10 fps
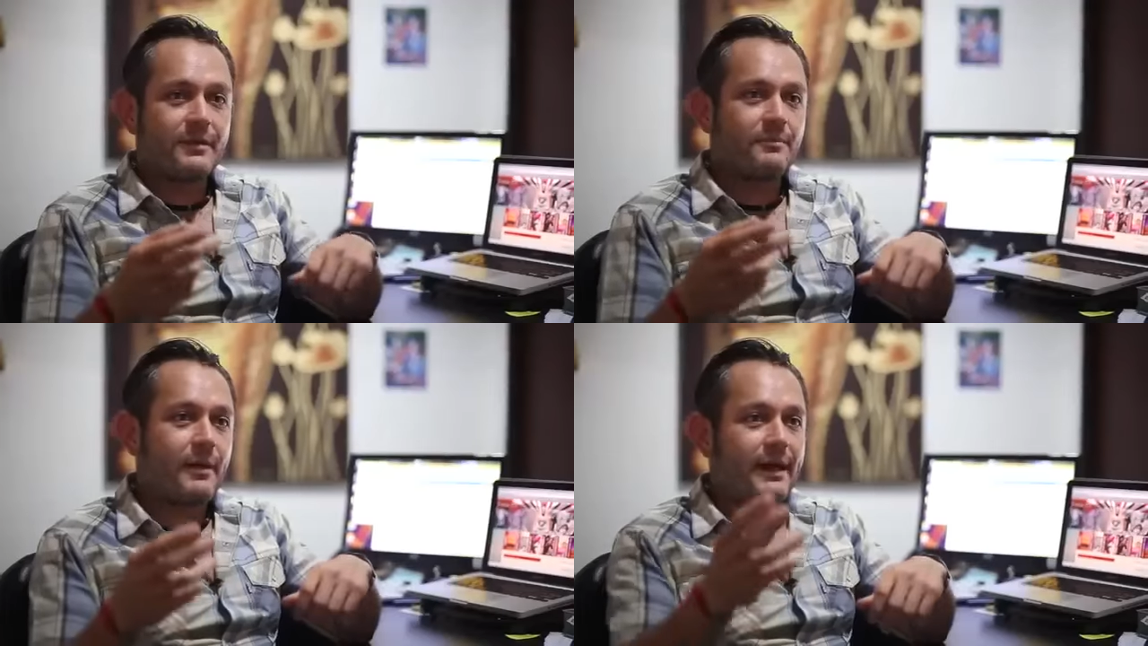
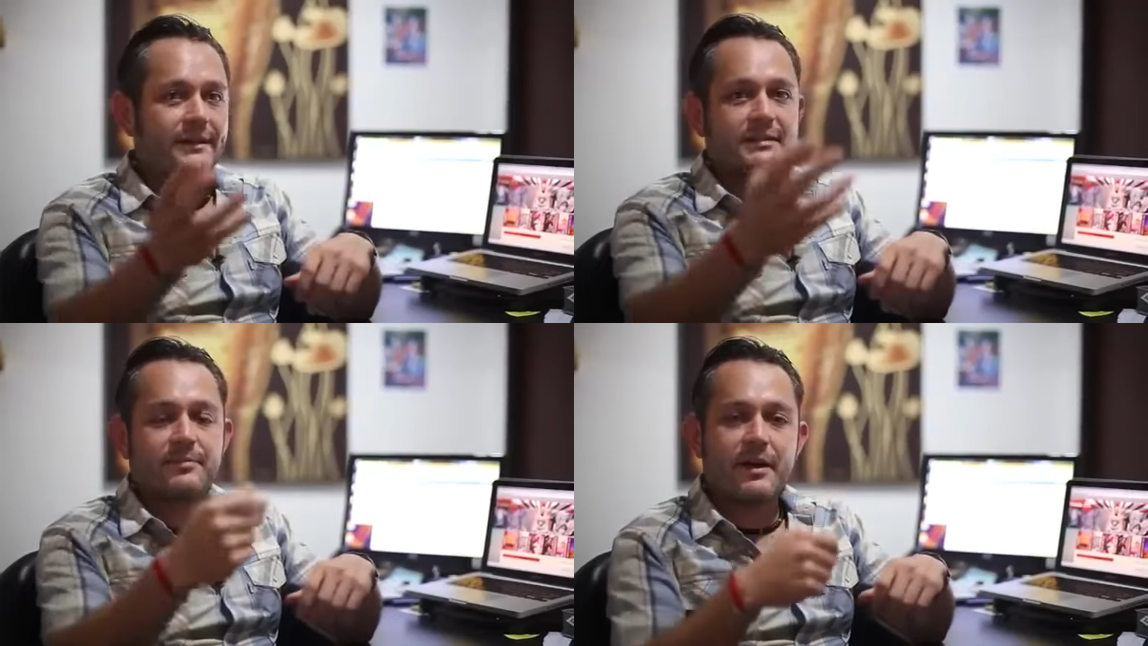We
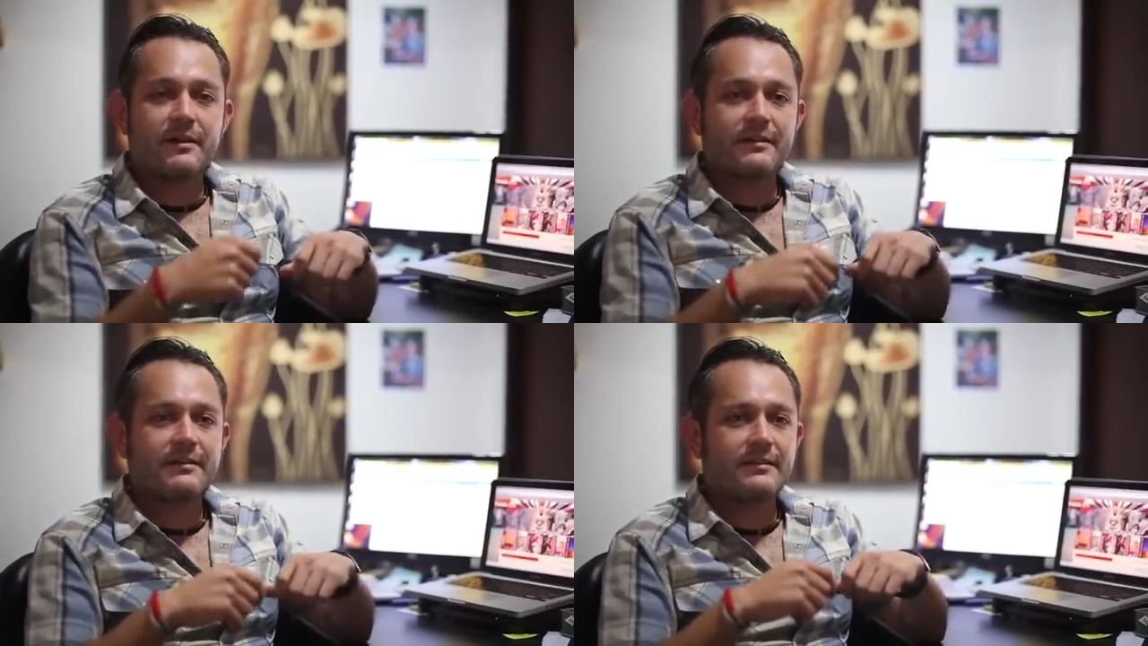buy these
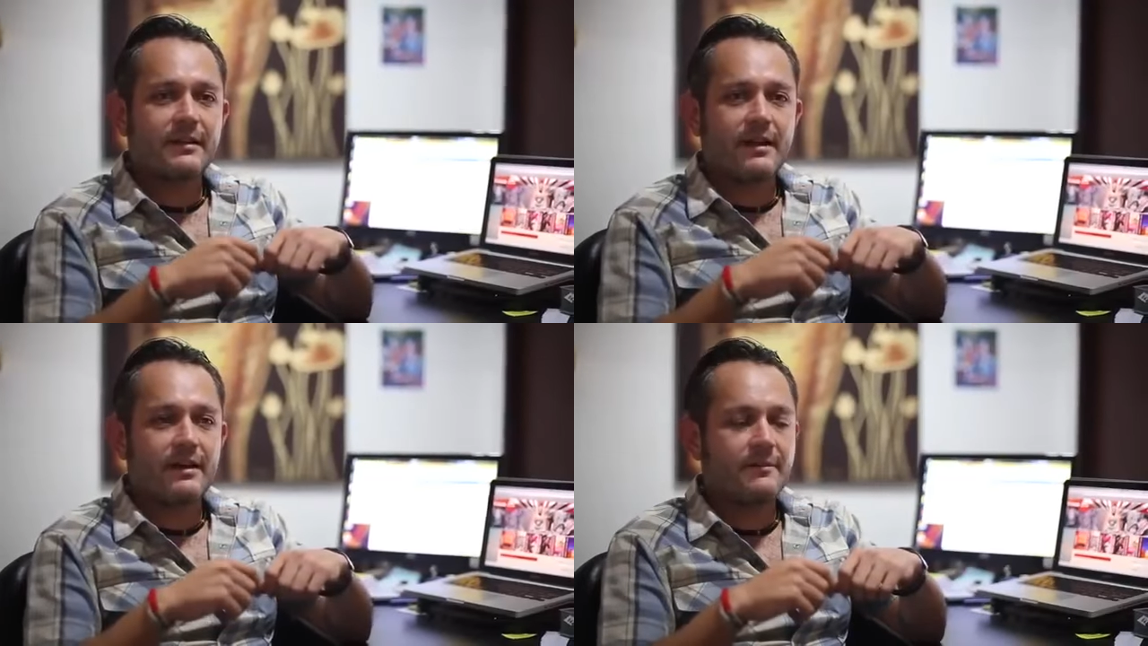
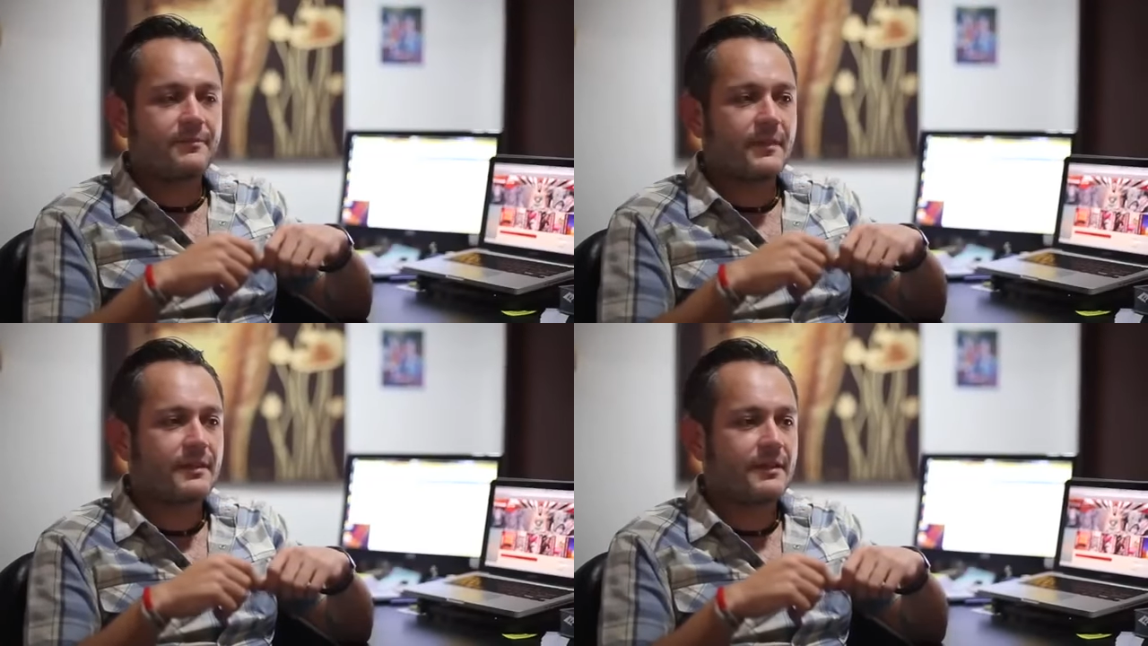products uh,